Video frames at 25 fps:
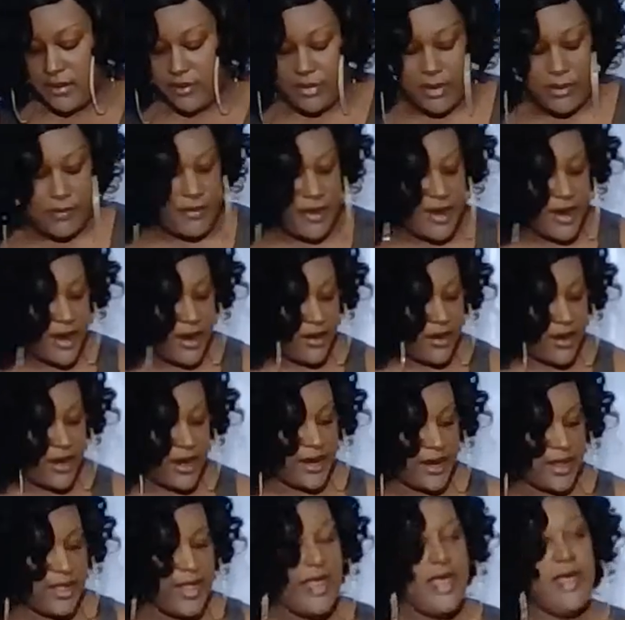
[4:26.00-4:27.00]

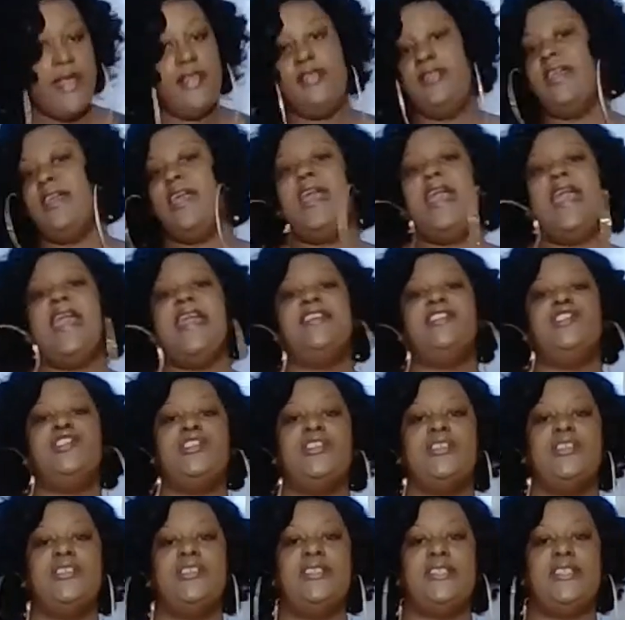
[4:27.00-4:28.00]
preparing the
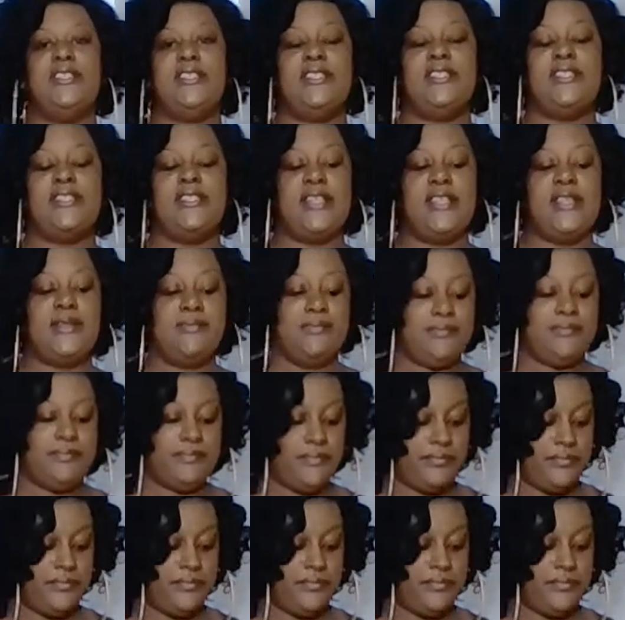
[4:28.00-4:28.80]
Haitian seasoning.